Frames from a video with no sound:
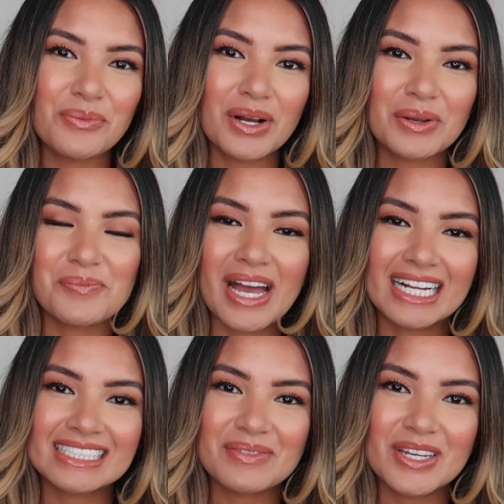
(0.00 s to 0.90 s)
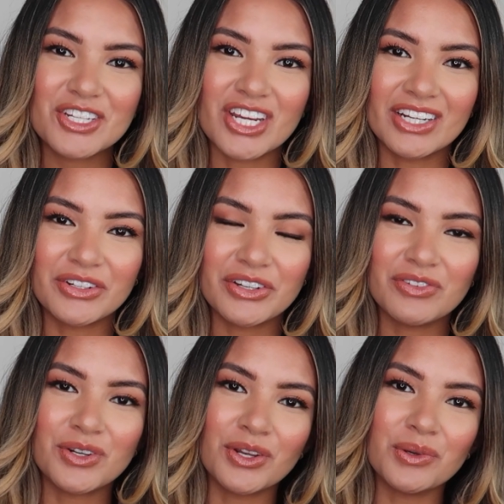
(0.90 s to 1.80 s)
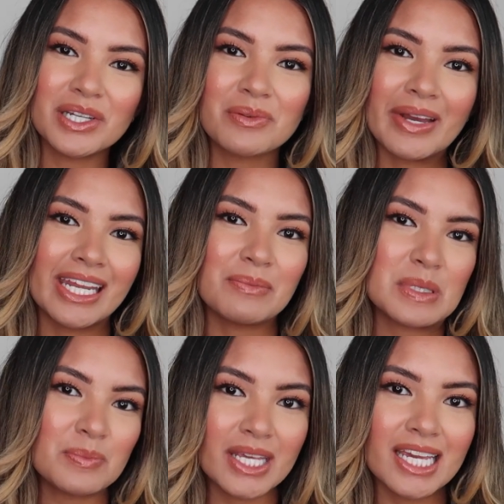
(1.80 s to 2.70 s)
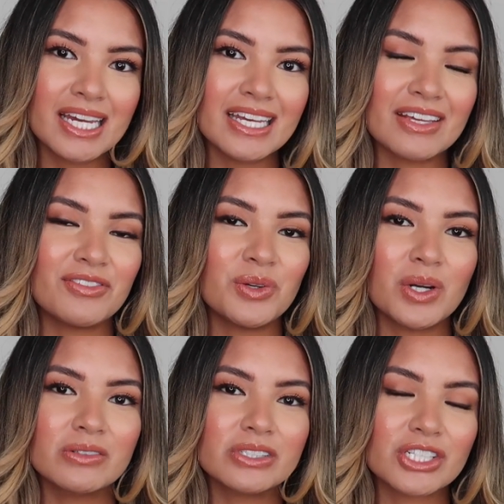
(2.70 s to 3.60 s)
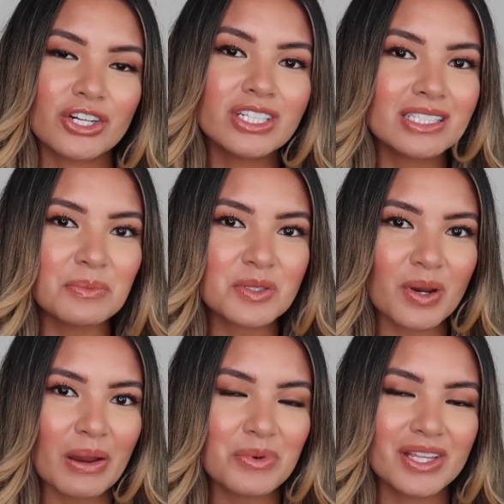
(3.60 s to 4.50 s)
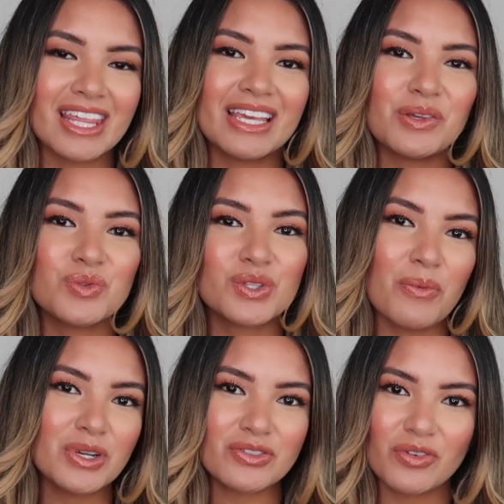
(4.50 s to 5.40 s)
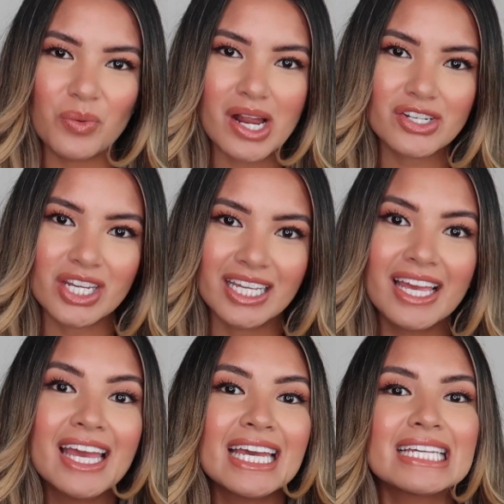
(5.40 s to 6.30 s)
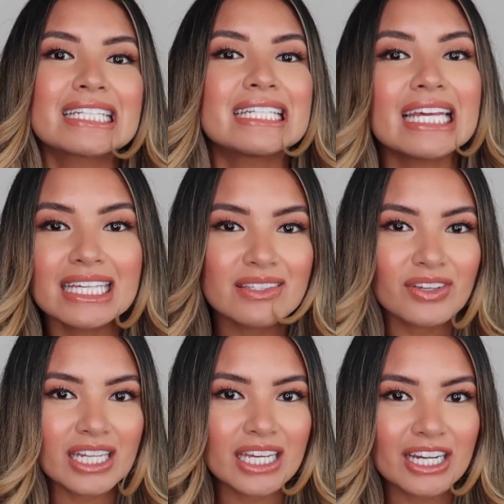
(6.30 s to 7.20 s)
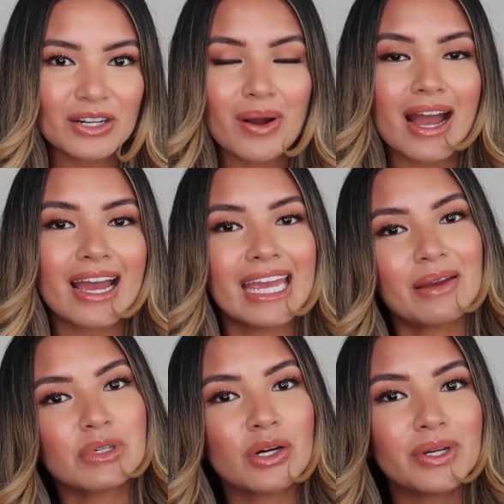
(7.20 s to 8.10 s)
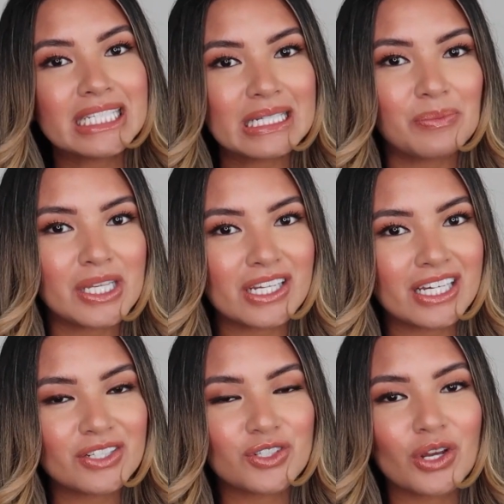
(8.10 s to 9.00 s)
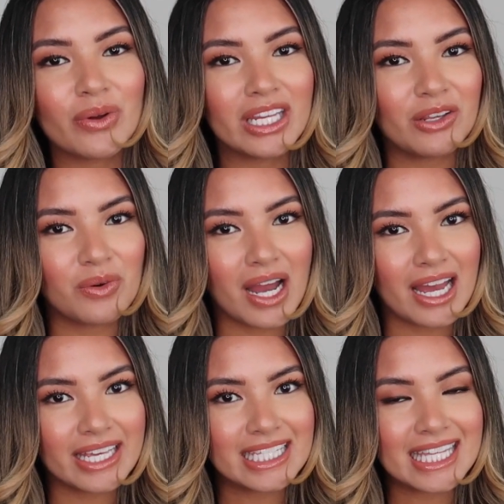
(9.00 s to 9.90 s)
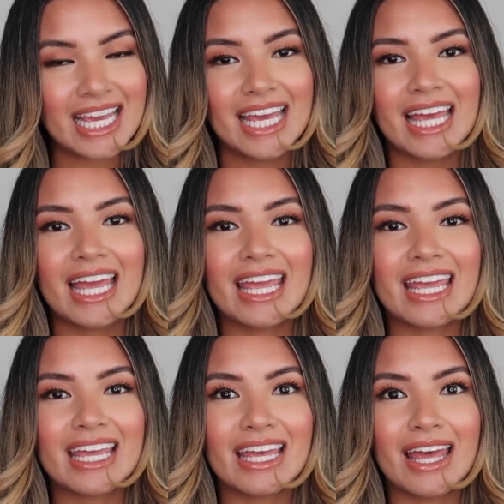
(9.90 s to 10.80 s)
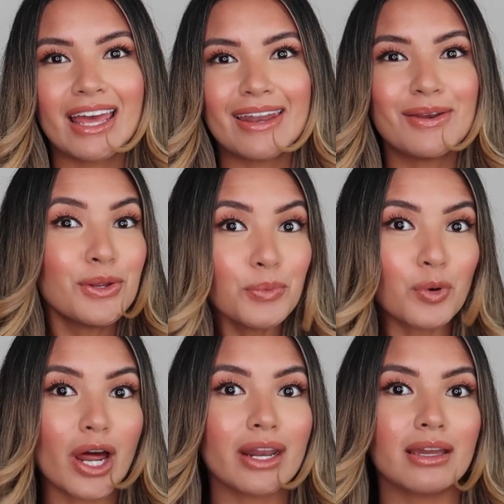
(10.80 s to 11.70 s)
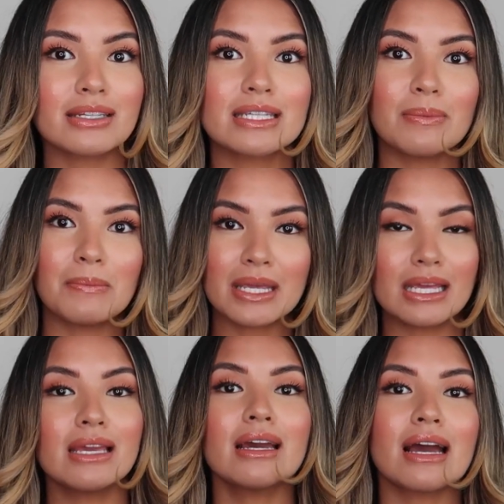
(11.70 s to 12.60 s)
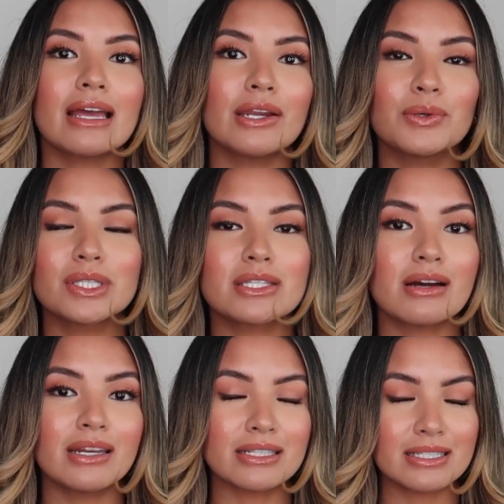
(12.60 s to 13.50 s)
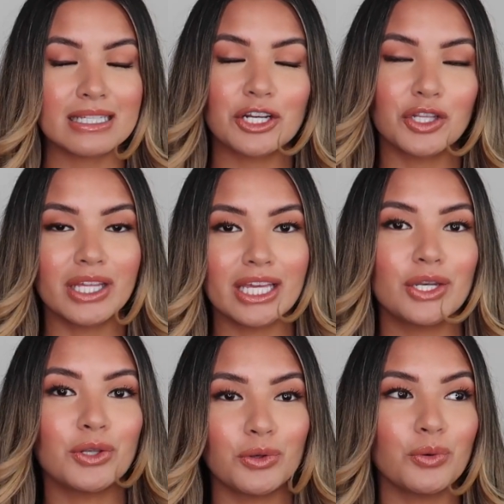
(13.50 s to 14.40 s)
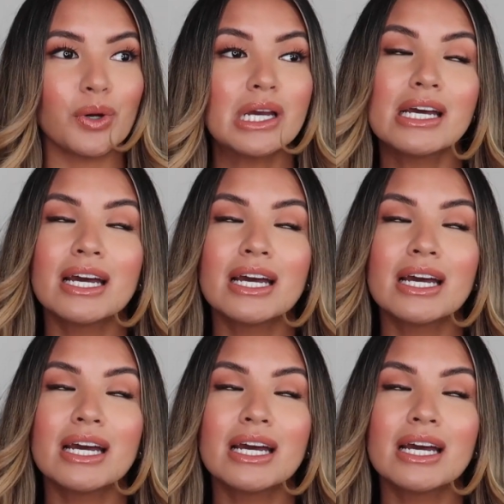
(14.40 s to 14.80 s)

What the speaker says: everyone, welcome back to my channel. If you're new here, my name's Pia. If you are a returning subscriber, thank you so much for watching. Today's video, I am going to be showing you guys a new product to me. I know it's not necessarily a new